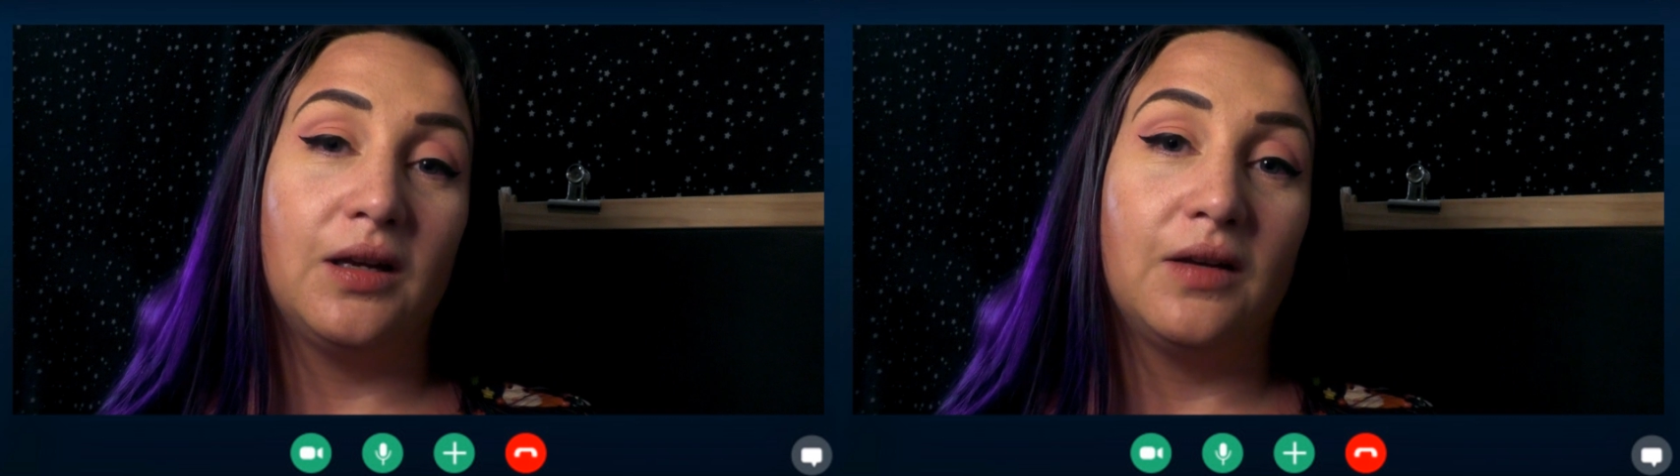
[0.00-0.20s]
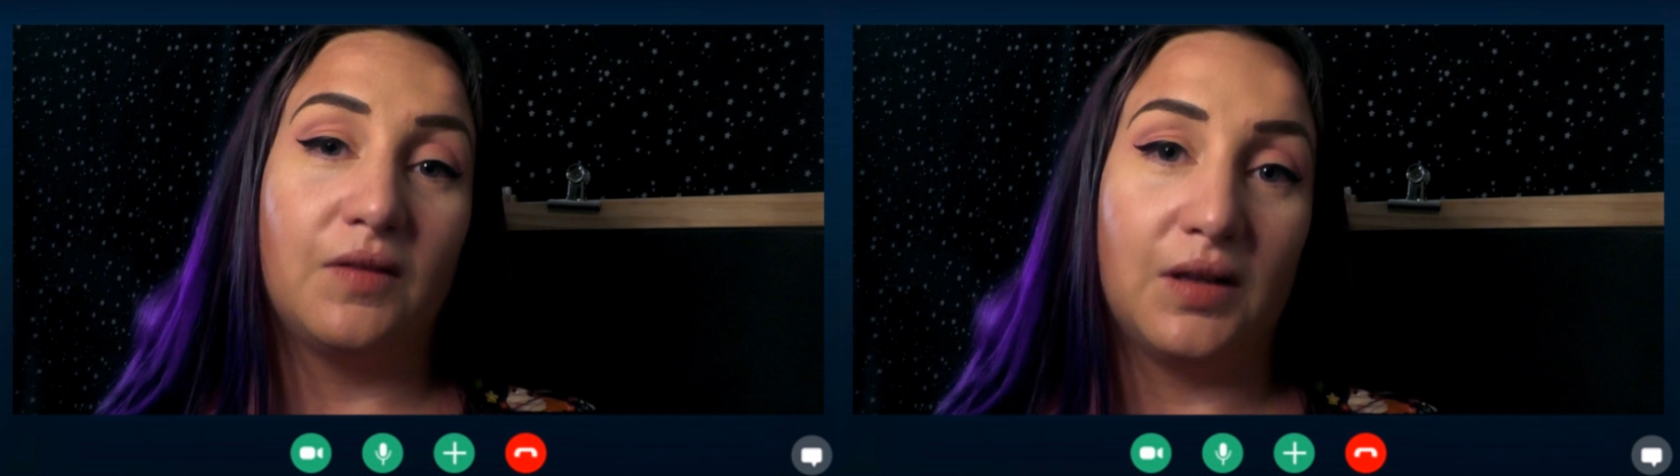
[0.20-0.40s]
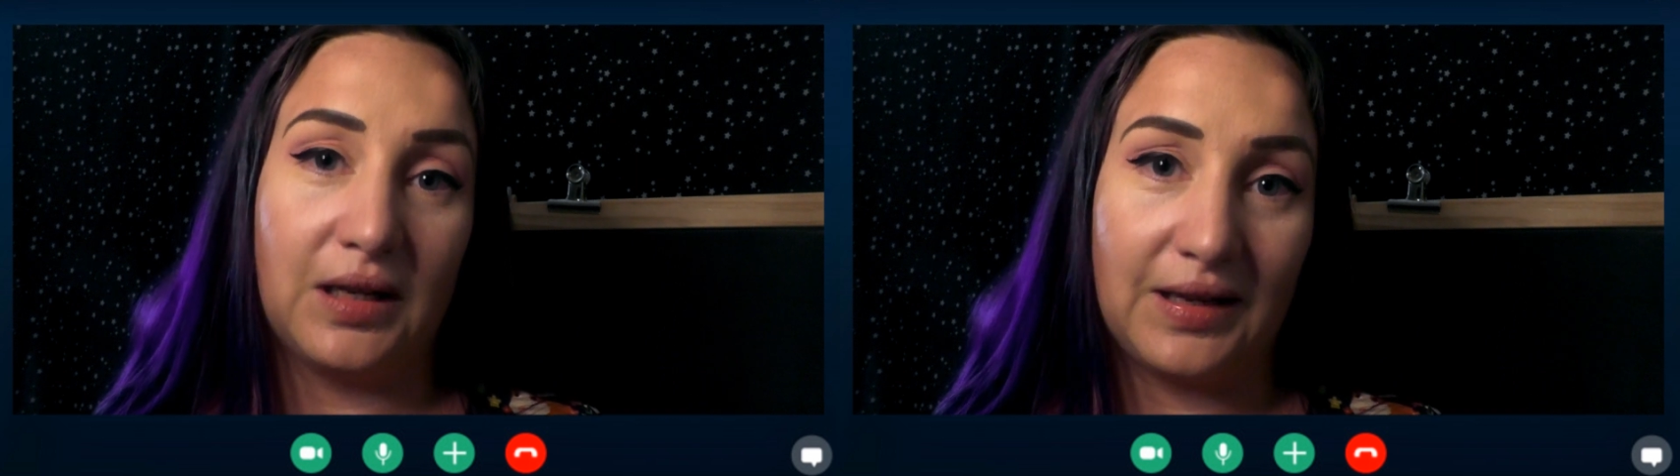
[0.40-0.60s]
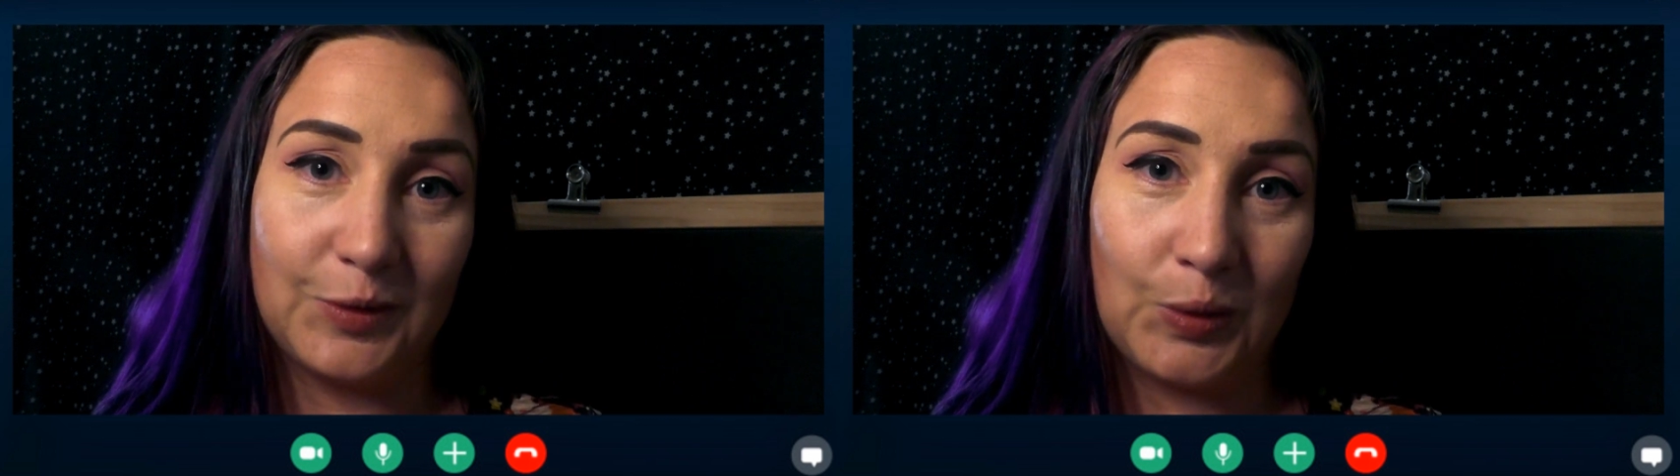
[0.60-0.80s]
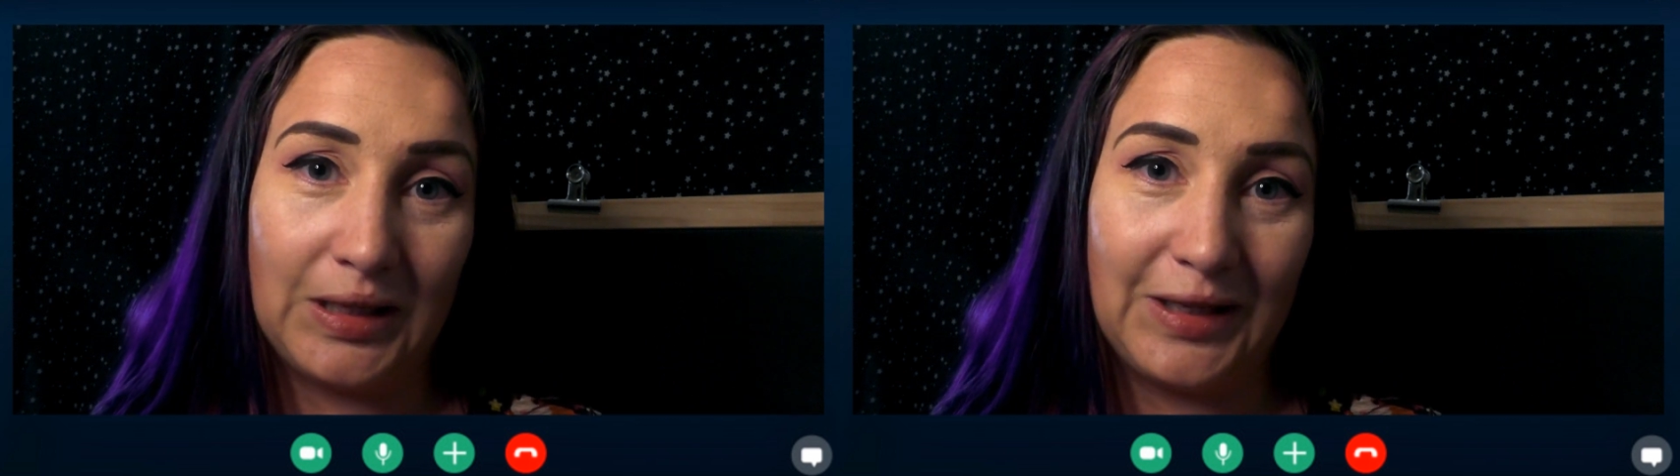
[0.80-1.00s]
for the next
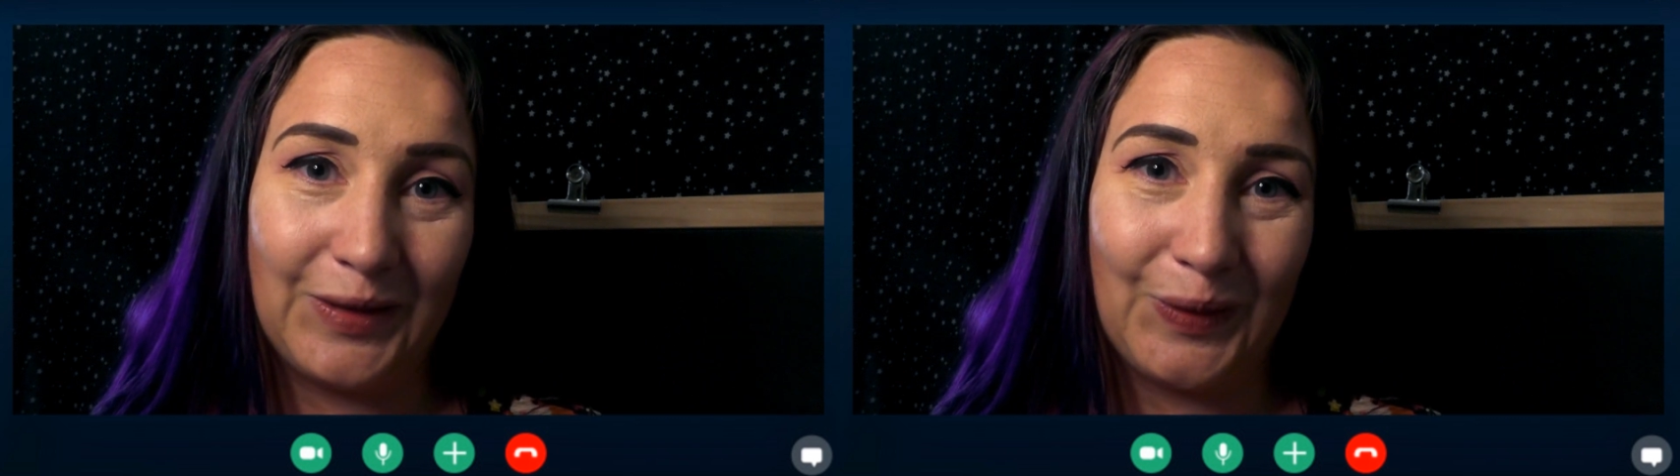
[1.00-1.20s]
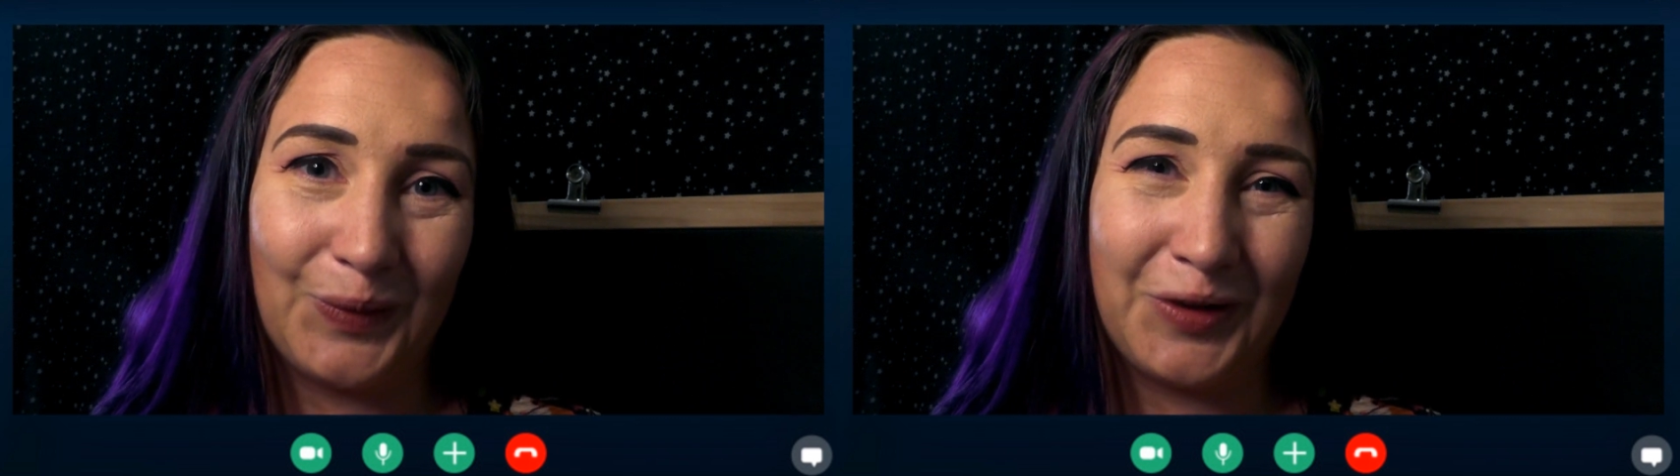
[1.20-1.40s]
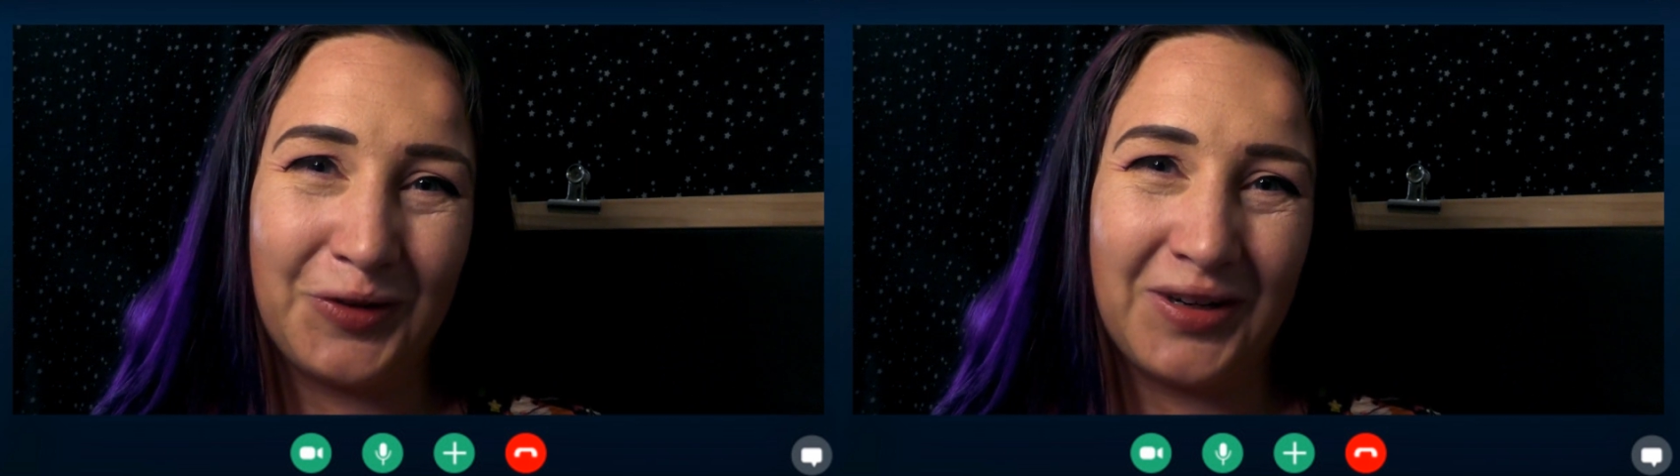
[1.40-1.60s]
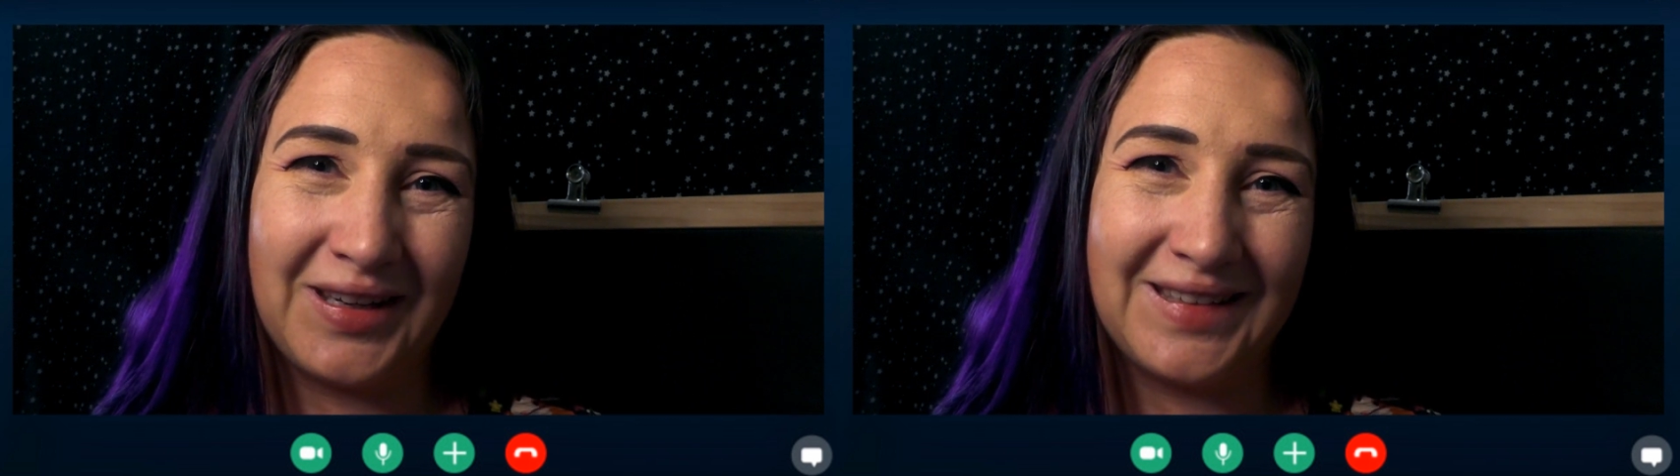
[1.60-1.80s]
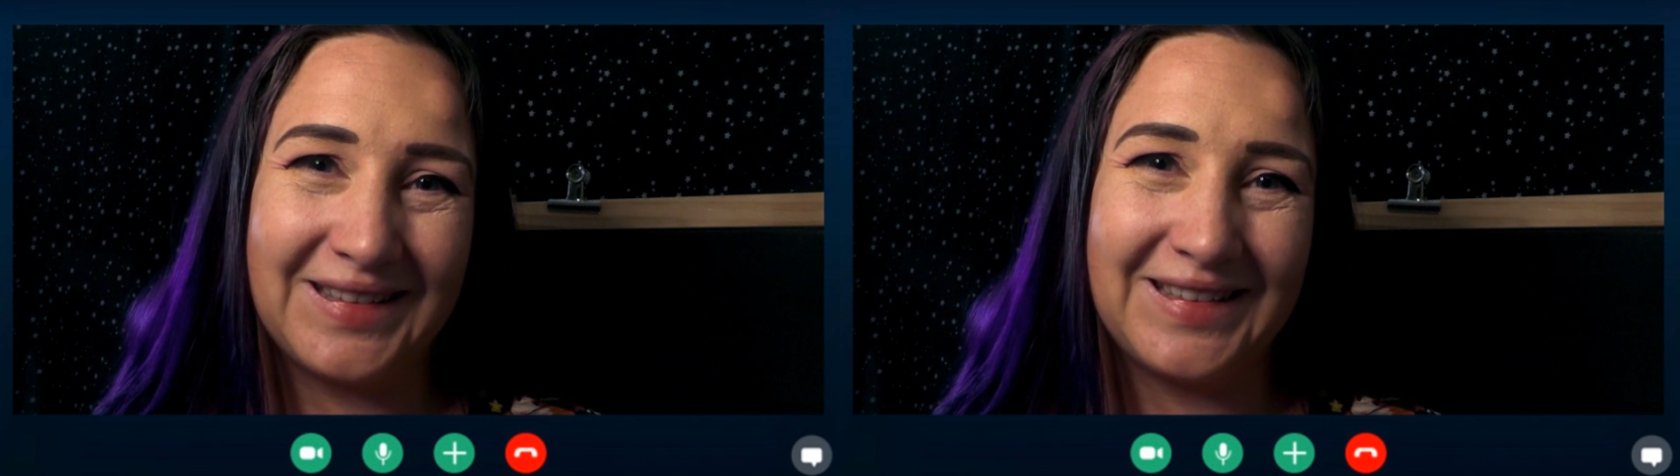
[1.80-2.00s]
week,
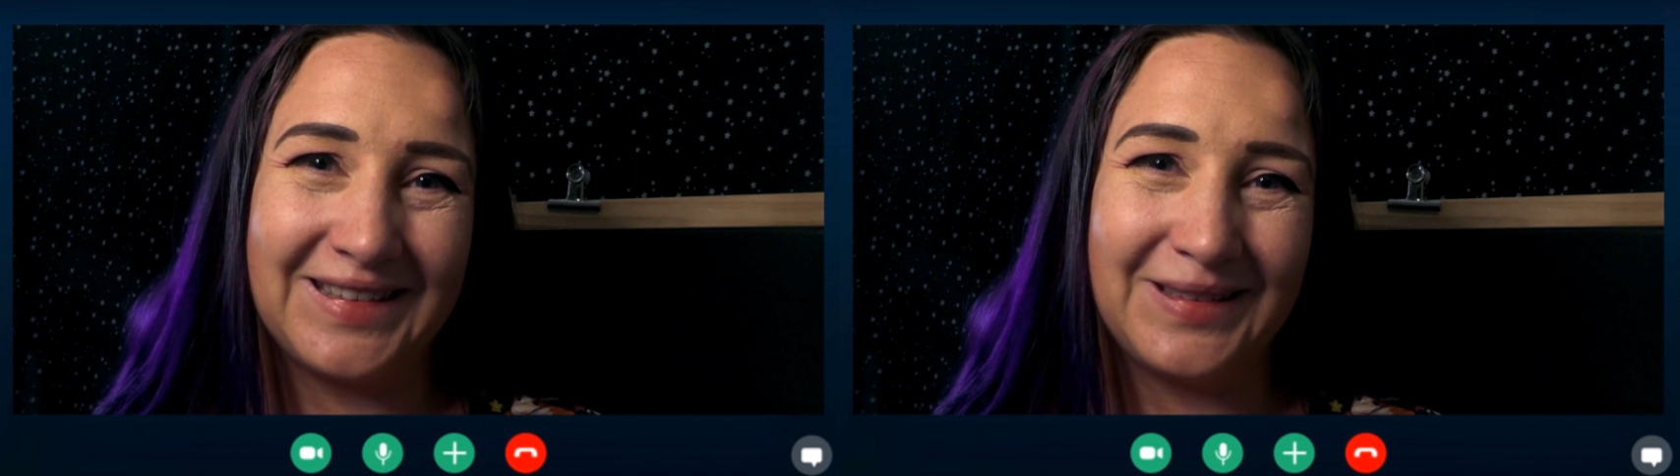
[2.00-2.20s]
alright?